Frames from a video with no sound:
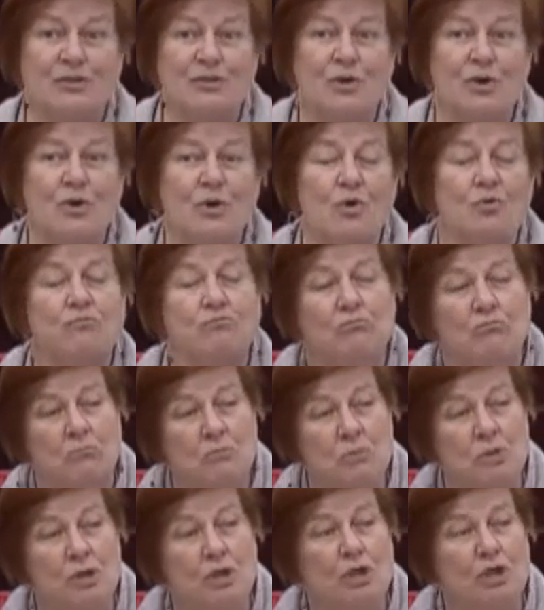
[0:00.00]
So
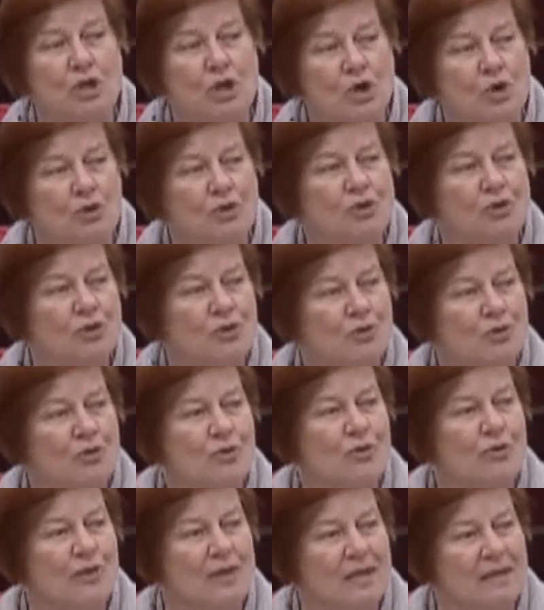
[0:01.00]
you know,
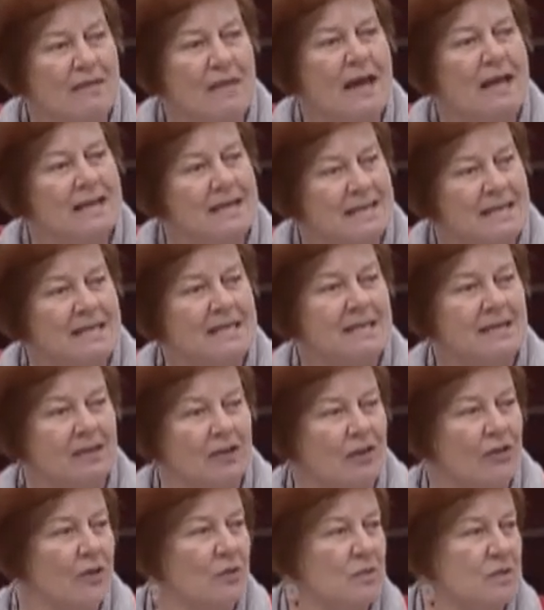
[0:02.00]
that
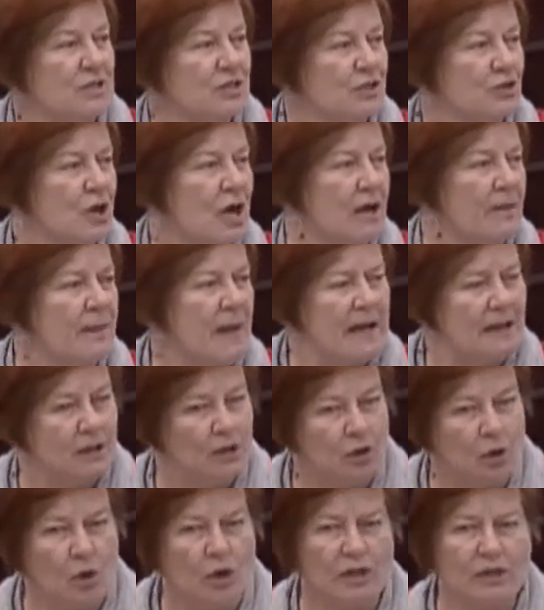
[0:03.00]
deal that was struck, that
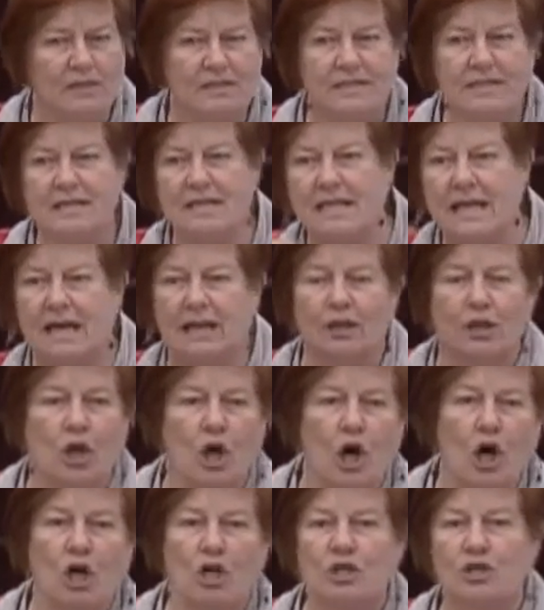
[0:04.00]
loyalty, that
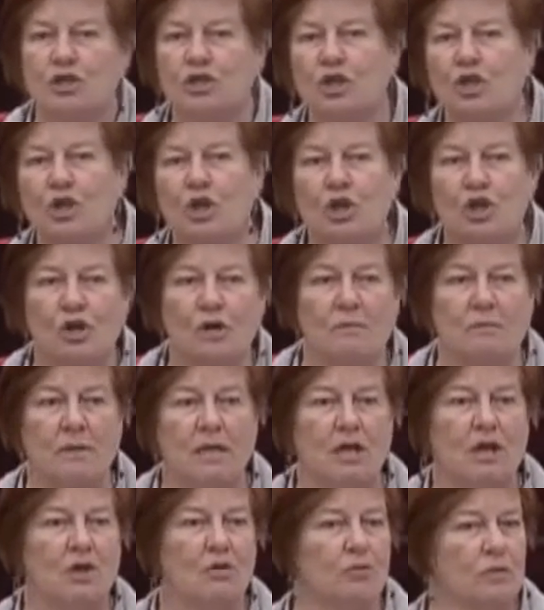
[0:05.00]
long-term
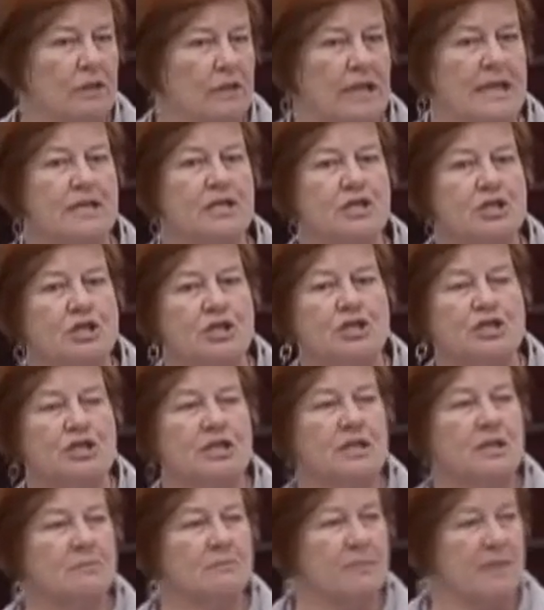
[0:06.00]

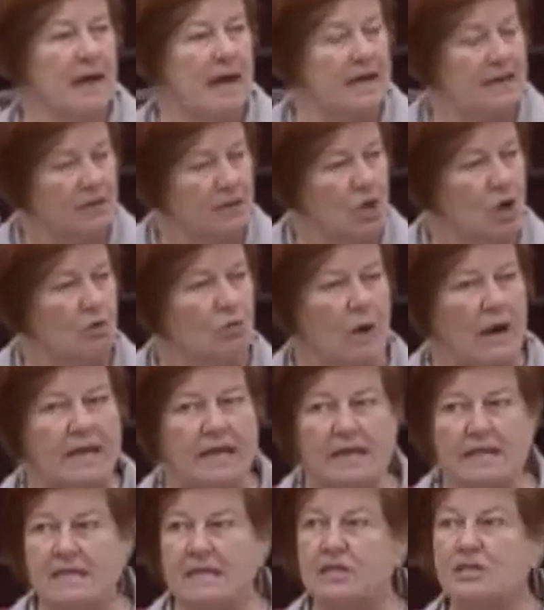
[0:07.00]
relationship, that
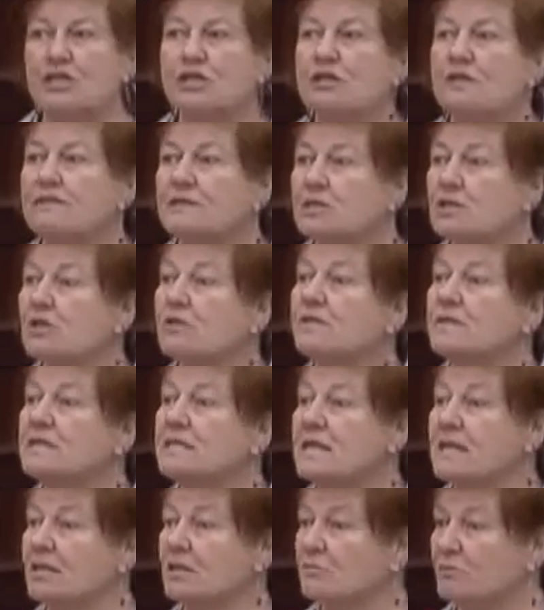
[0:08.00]
recognition of
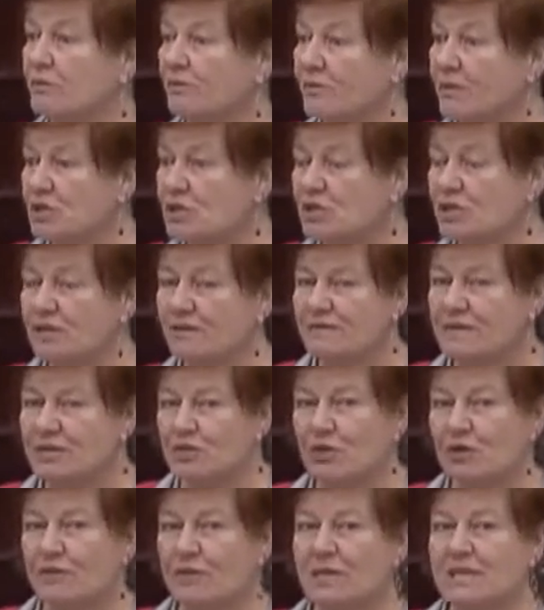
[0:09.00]
service and the provision of
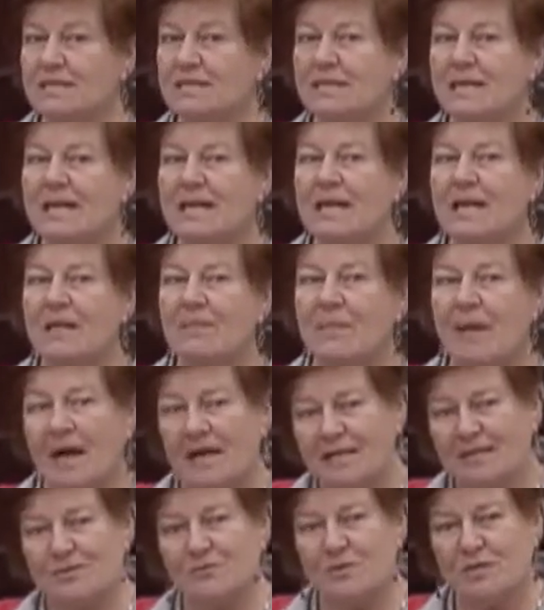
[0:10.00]
service,
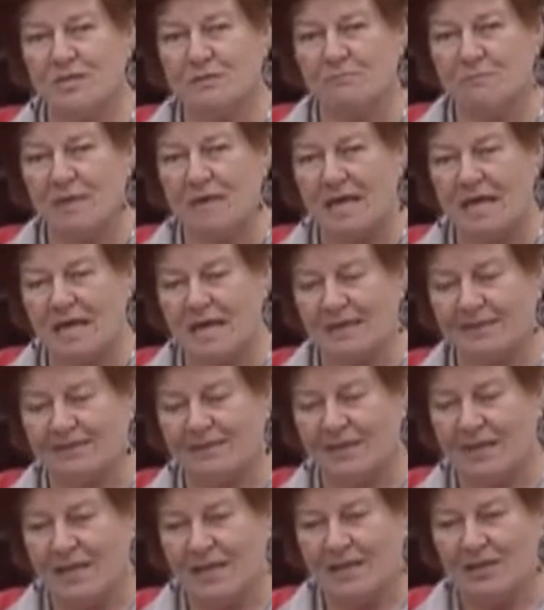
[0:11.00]
that's what's
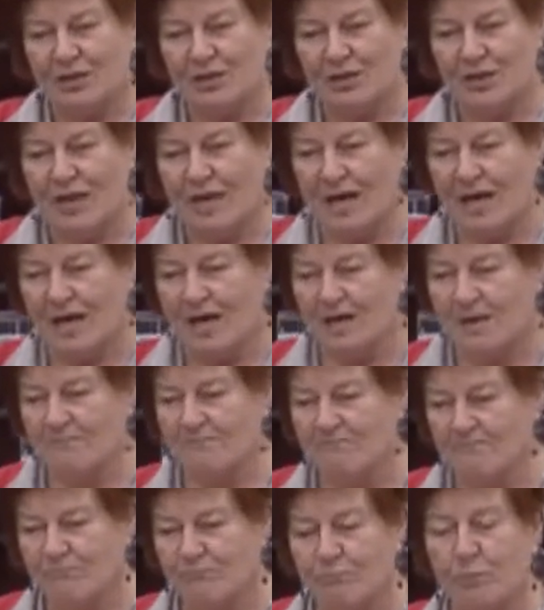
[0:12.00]
being
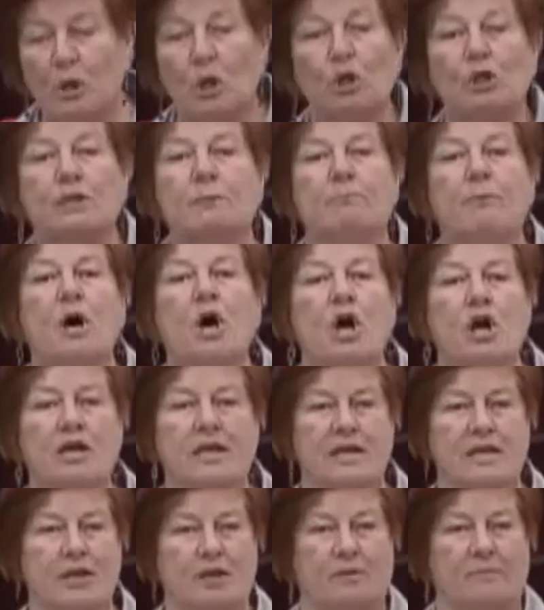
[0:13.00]
pulled
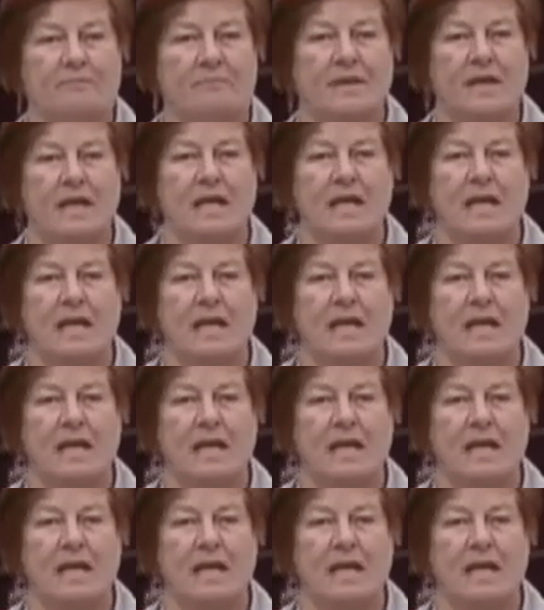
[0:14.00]
apart here.